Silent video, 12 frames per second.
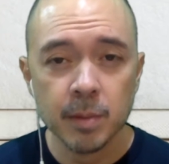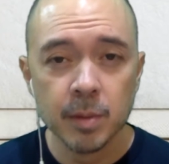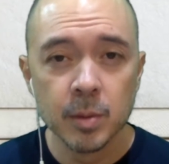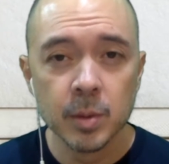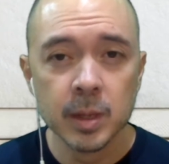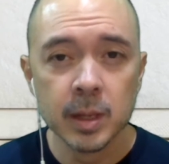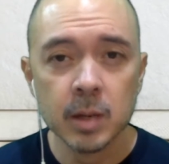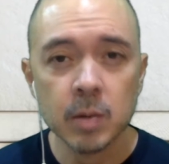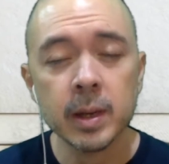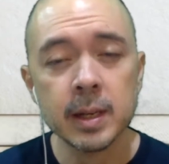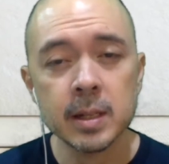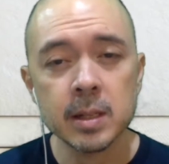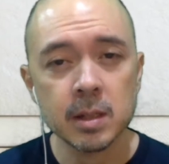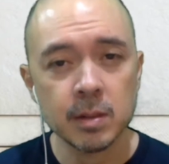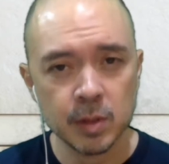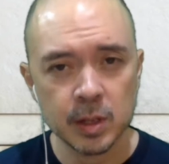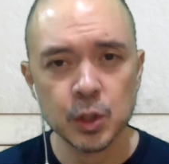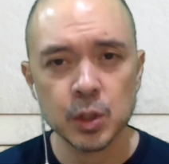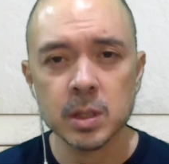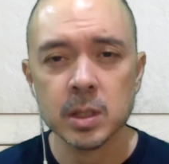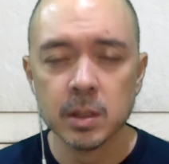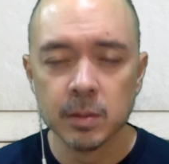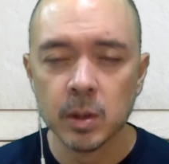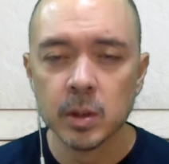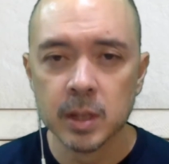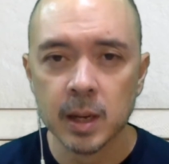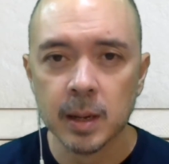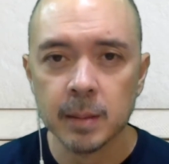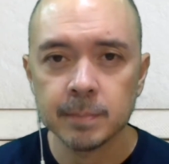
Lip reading: three greatest inventions of all time.